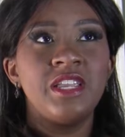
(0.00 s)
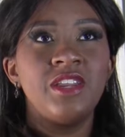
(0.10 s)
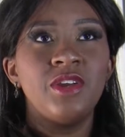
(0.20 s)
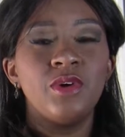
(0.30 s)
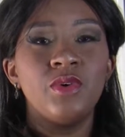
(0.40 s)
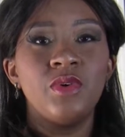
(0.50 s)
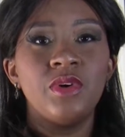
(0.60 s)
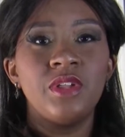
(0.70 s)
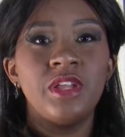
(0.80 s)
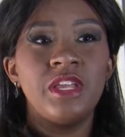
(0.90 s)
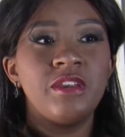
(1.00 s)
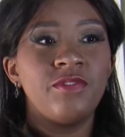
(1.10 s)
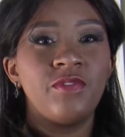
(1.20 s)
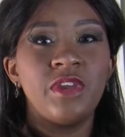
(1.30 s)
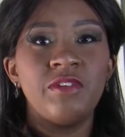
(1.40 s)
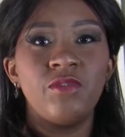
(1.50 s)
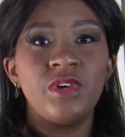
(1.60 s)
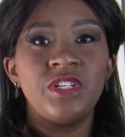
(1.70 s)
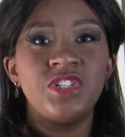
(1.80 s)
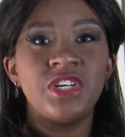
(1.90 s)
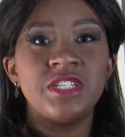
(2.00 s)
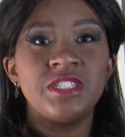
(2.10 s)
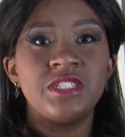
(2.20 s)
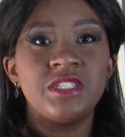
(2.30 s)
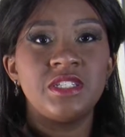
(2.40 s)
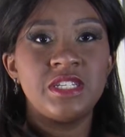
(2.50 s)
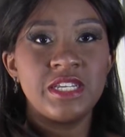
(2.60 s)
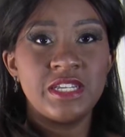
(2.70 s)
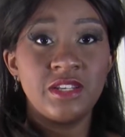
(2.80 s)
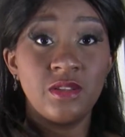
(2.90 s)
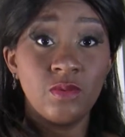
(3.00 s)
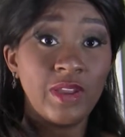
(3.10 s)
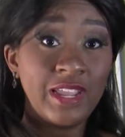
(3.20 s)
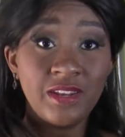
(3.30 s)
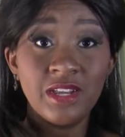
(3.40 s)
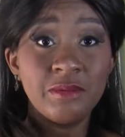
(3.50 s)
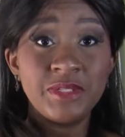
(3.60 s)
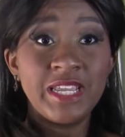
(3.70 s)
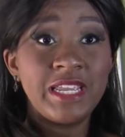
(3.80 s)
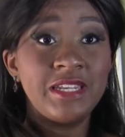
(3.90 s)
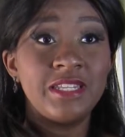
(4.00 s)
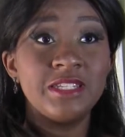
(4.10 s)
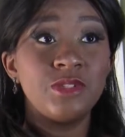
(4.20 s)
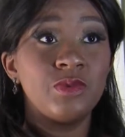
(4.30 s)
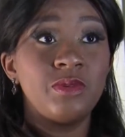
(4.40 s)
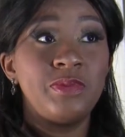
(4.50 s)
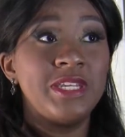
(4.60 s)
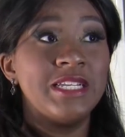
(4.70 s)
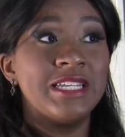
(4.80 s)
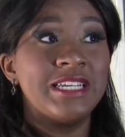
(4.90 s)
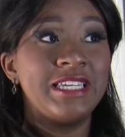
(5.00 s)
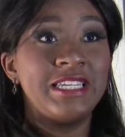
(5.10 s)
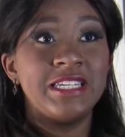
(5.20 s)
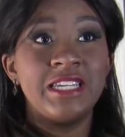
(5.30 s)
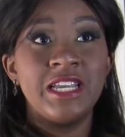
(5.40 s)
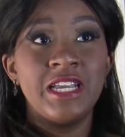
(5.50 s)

if we just did the weight update, this would be like